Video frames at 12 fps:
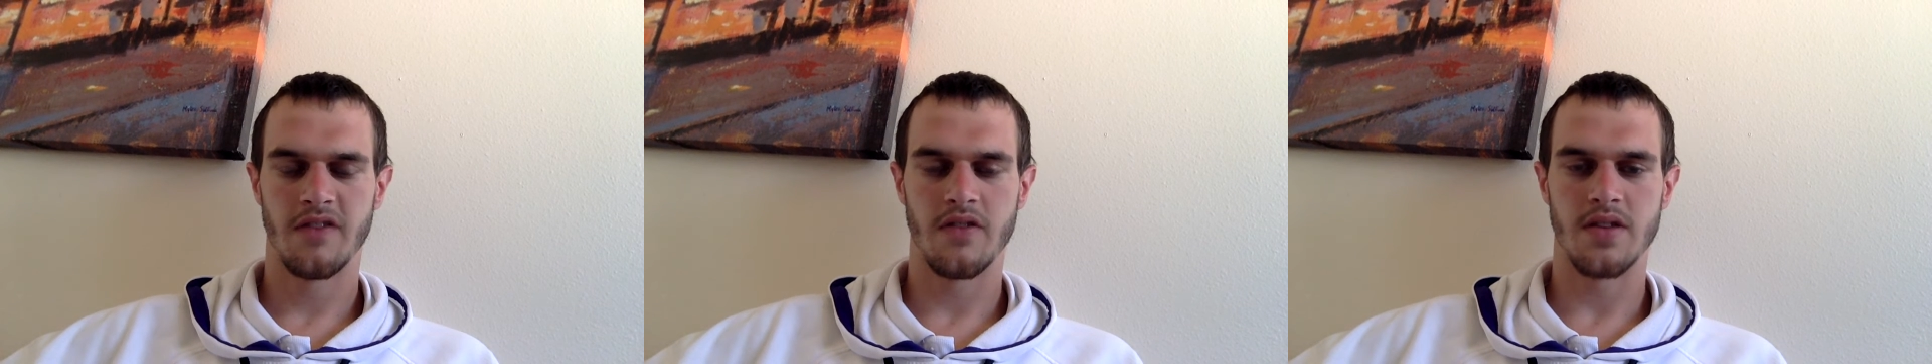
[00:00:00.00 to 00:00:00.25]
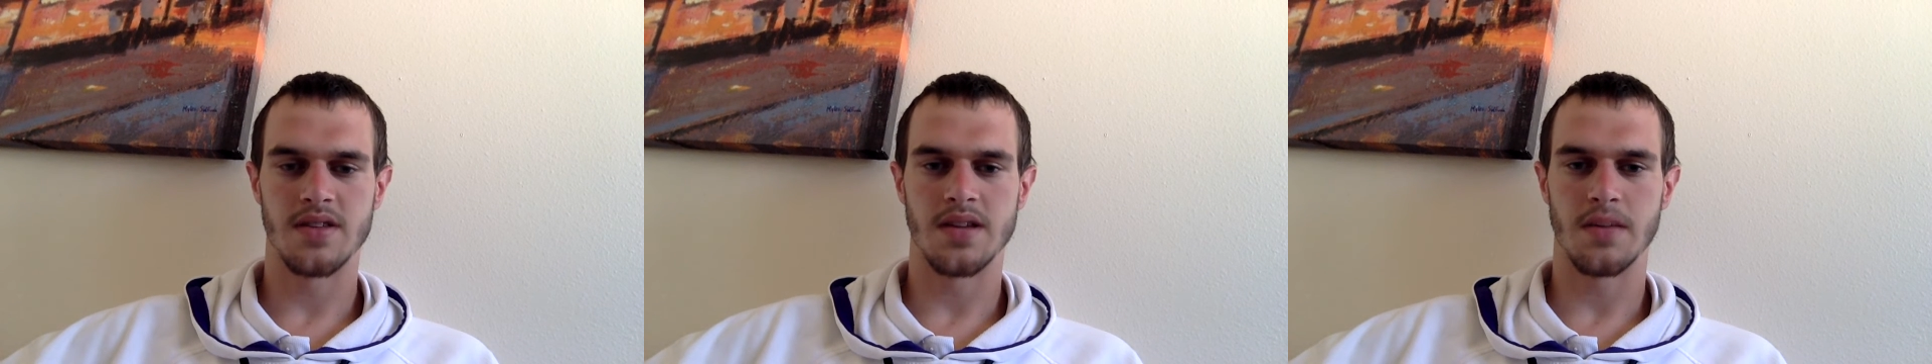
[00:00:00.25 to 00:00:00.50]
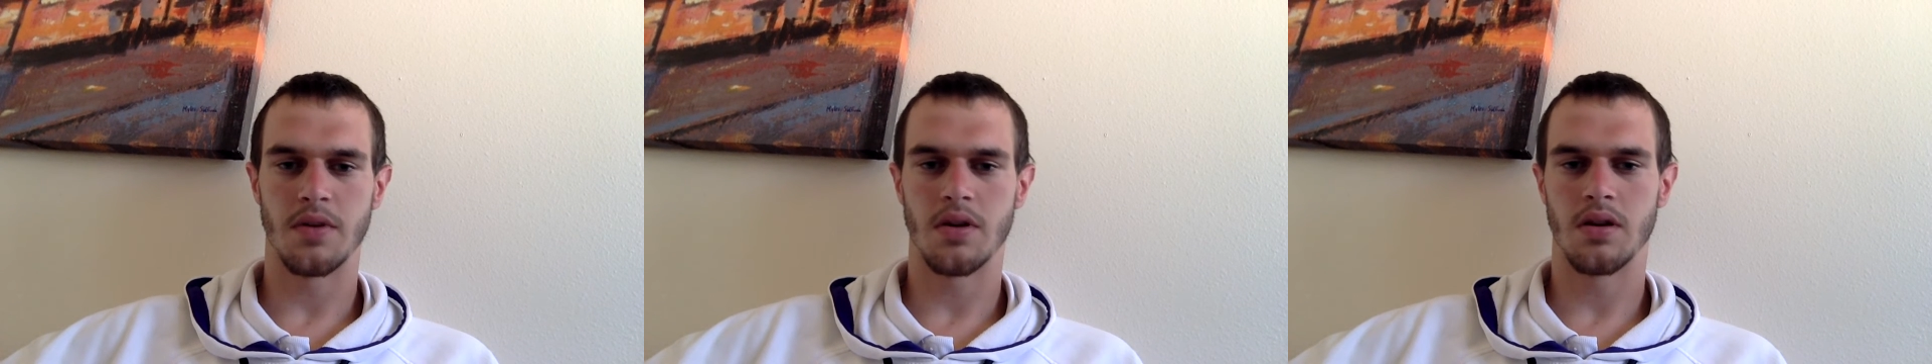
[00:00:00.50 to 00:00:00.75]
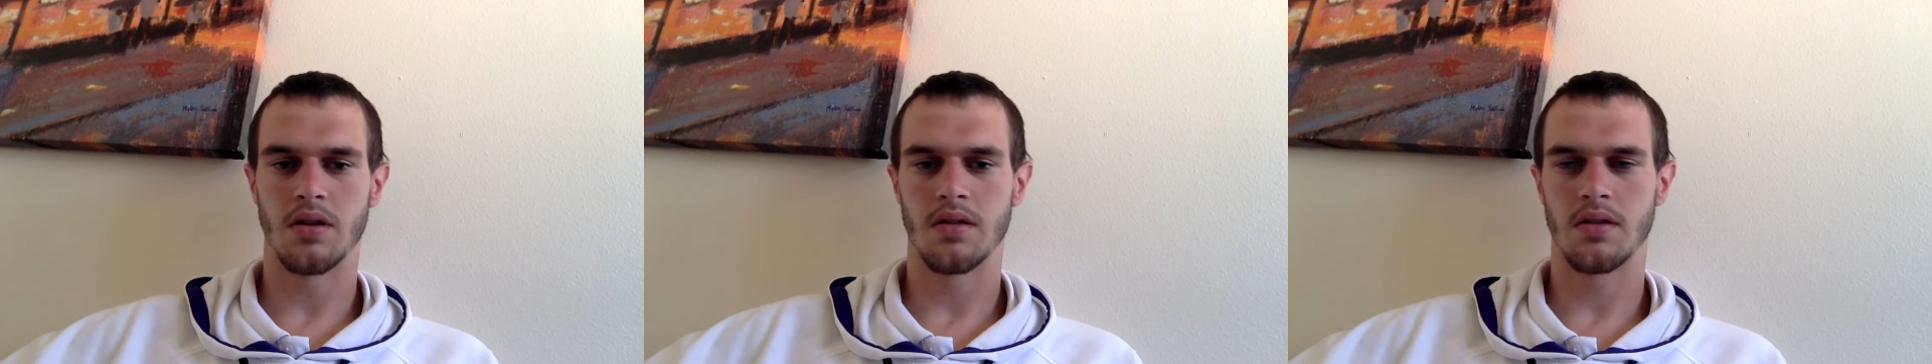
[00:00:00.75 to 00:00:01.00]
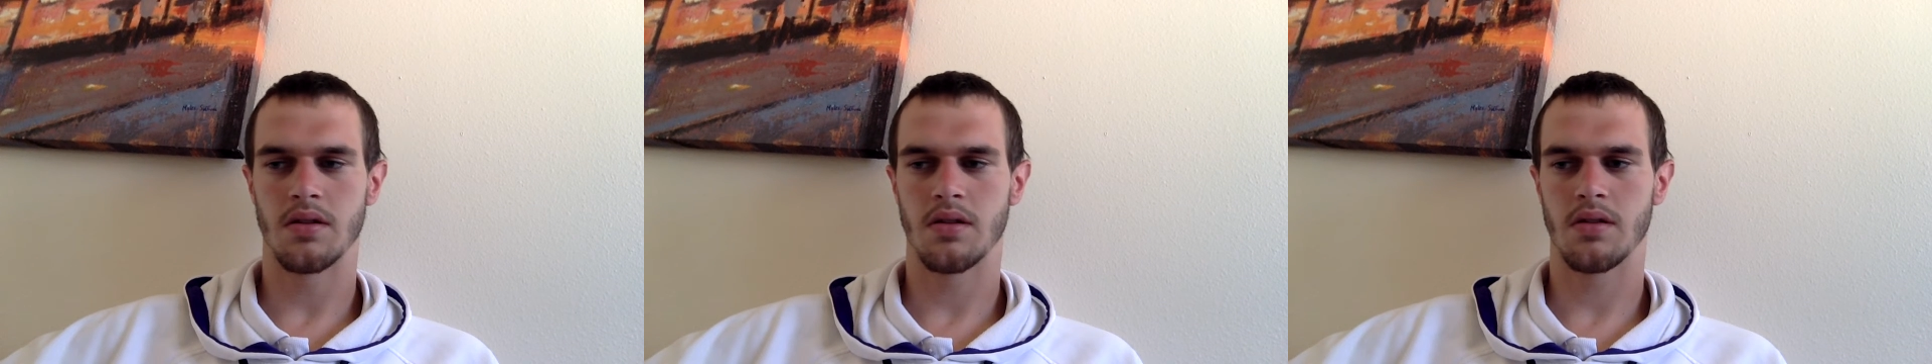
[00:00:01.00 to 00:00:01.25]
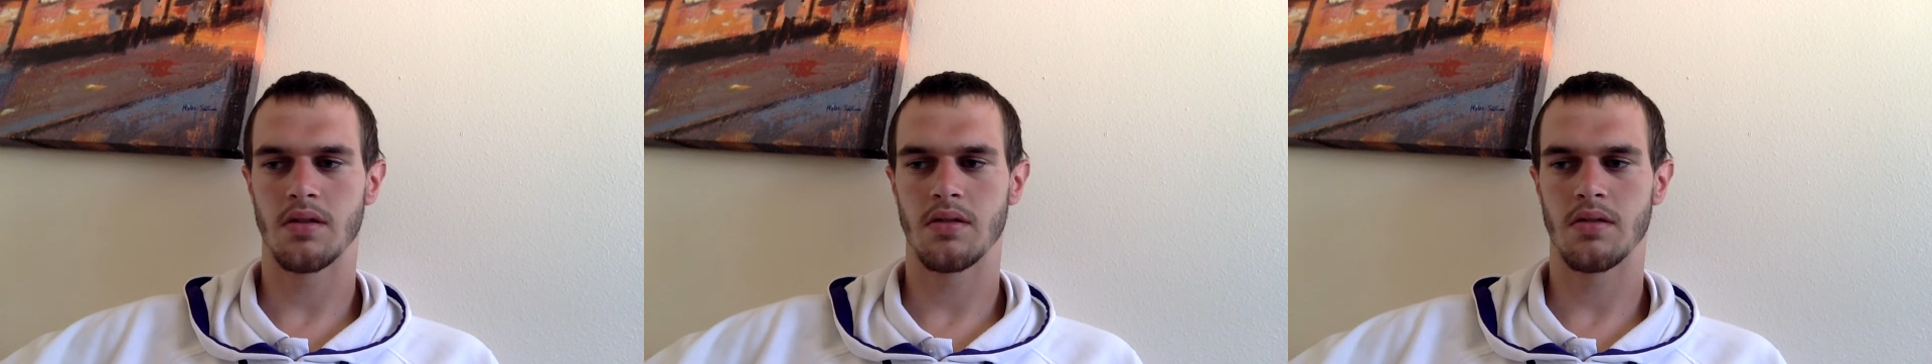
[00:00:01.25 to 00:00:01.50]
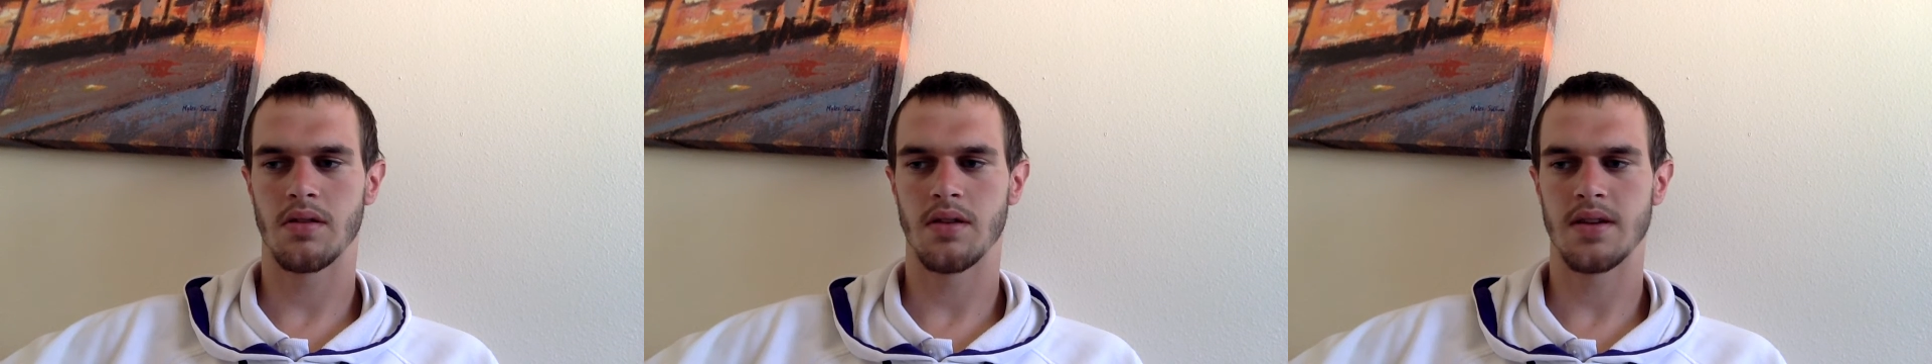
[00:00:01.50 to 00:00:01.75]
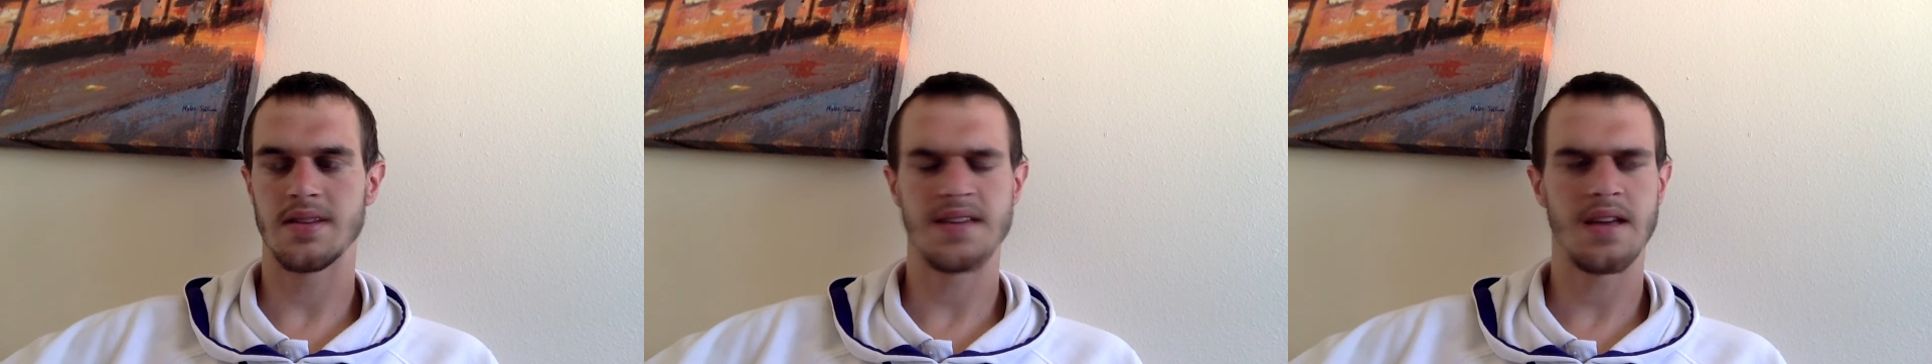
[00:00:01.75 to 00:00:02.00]
for the summer
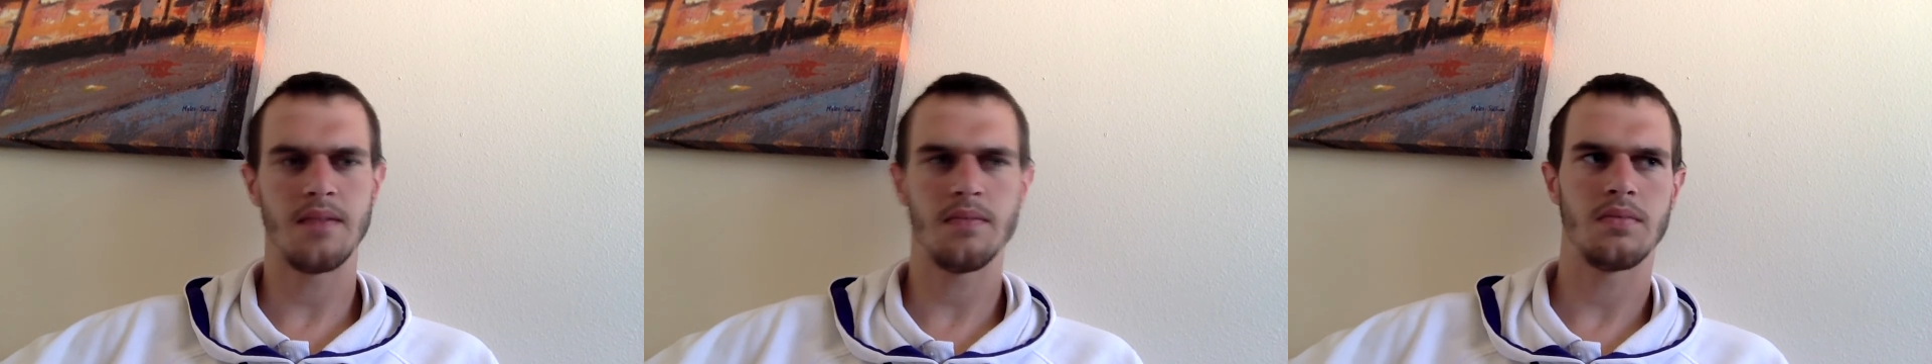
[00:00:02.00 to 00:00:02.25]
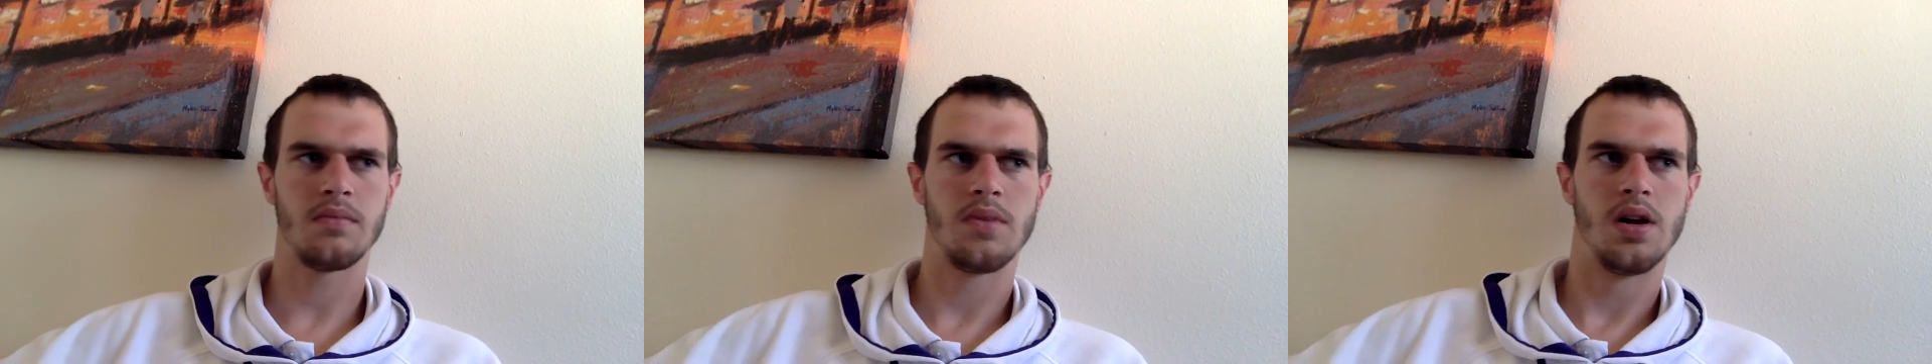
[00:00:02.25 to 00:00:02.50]
exam.